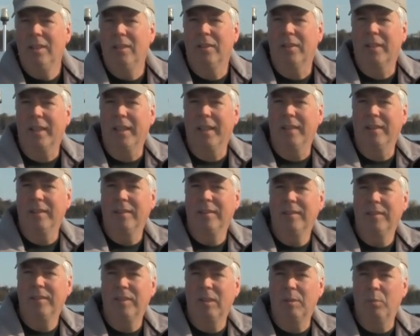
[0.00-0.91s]
looking
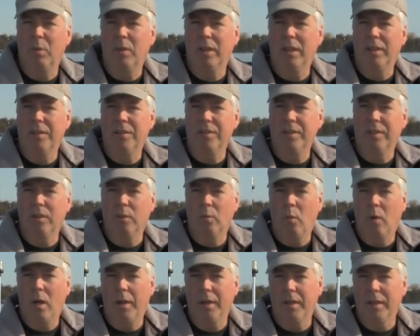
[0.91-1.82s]
somewhere else in the
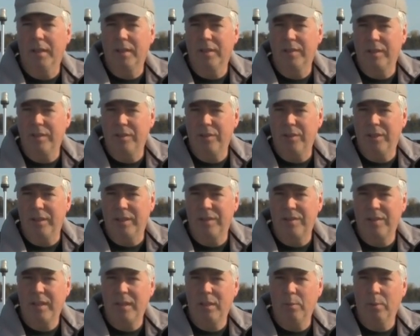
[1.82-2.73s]
water, because as you can
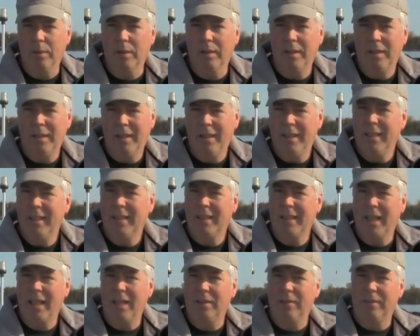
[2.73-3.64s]
see, we're
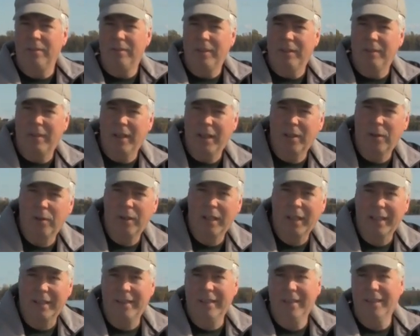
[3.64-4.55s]
kind of, if I go
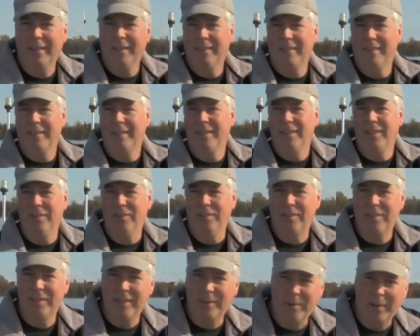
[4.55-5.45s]
like this,
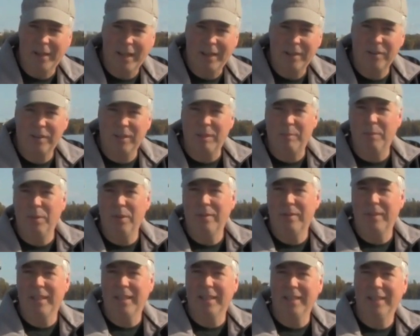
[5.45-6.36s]
you'd see we're actually
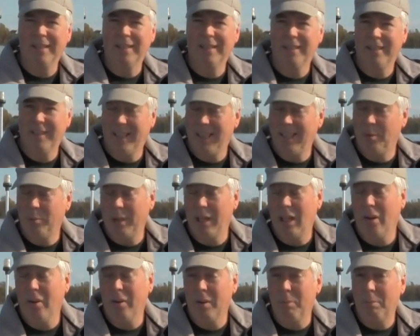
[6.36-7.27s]
moving, and we
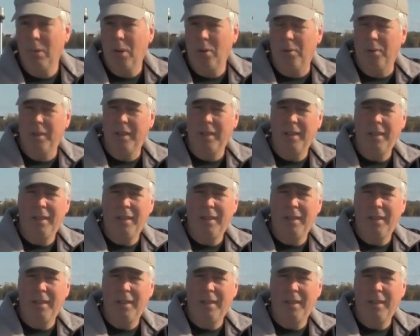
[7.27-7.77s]
are in a boat.